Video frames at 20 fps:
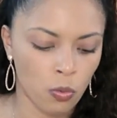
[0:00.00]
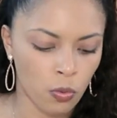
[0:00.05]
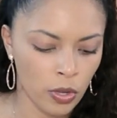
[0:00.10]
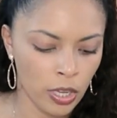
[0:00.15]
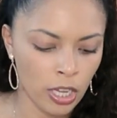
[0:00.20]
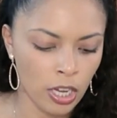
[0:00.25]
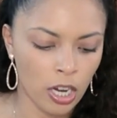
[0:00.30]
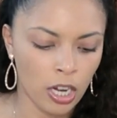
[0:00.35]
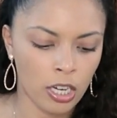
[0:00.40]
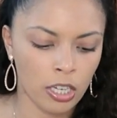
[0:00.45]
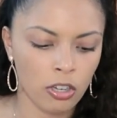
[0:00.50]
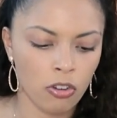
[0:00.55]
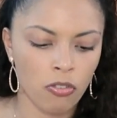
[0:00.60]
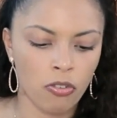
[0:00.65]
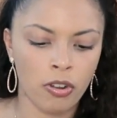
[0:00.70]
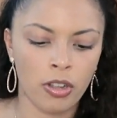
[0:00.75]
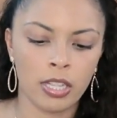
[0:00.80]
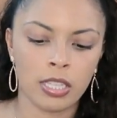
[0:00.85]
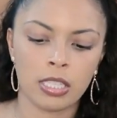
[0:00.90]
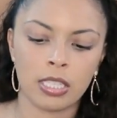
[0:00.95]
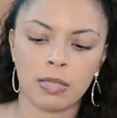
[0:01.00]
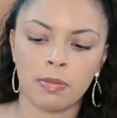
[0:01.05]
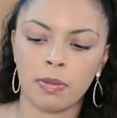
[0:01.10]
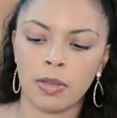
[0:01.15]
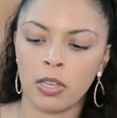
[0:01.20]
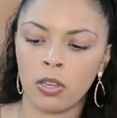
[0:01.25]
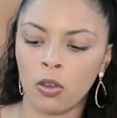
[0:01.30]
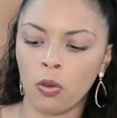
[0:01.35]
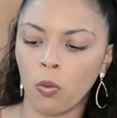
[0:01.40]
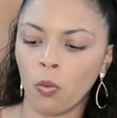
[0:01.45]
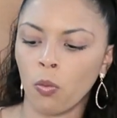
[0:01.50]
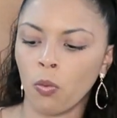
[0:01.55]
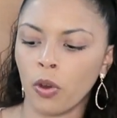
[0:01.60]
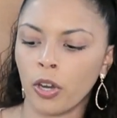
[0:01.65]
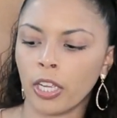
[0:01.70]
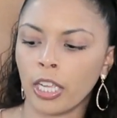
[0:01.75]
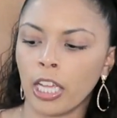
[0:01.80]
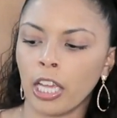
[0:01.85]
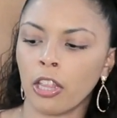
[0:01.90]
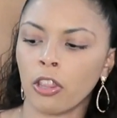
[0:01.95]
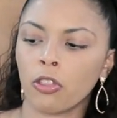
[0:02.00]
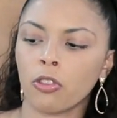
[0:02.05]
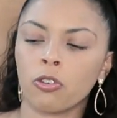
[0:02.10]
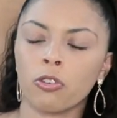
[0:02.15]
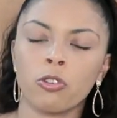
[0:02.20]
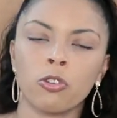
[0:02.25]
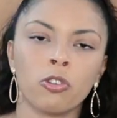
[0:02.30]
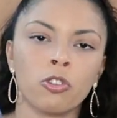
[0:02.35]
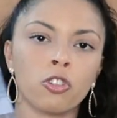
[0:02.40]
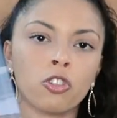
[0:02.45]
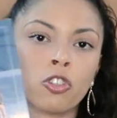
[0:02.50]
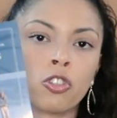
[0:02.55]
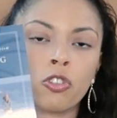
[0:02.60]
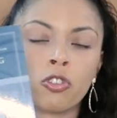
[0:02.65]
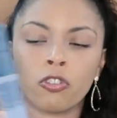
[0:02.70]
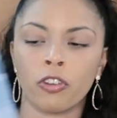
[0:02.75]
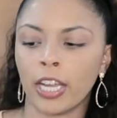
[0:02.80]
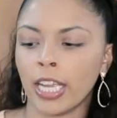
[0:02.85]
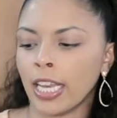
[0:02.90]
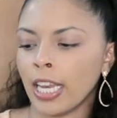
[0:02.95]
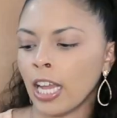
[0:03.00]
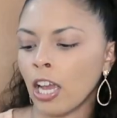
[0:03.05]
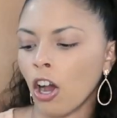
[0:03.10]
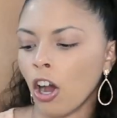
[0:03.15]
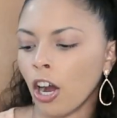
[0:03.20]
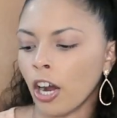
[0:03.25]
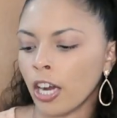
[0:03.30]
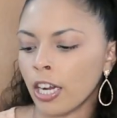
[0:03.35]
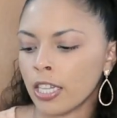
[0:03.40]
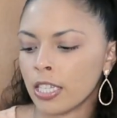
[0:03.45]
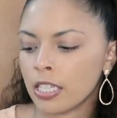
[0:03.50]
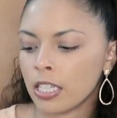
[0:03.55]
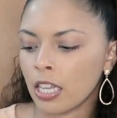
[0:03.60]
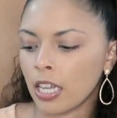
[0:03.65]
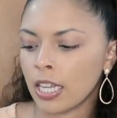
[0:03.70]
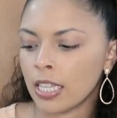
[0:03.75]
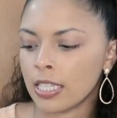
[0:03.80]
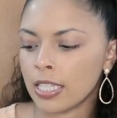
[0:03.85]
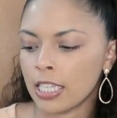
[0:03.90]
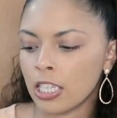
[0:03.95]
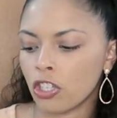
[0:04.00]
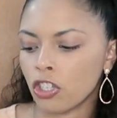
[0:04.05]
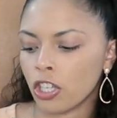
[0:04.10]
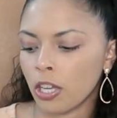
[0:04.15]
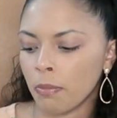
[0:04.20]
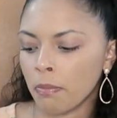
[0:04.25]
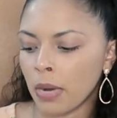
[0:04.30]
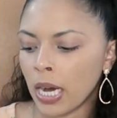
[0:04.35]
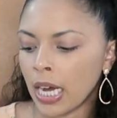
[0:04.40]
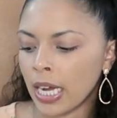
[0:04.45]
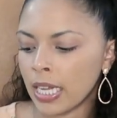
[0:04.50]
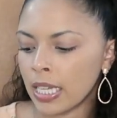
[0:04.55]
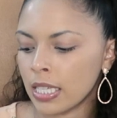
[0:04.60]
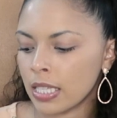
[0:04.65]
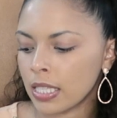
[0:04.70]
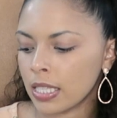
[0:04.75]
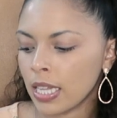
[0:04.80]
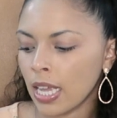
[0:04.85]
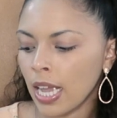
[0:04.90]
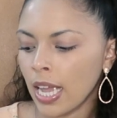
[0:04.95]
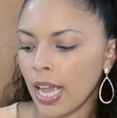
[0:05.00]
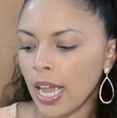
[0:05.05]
we are going to be working through Training Hearts and Teaching Minds.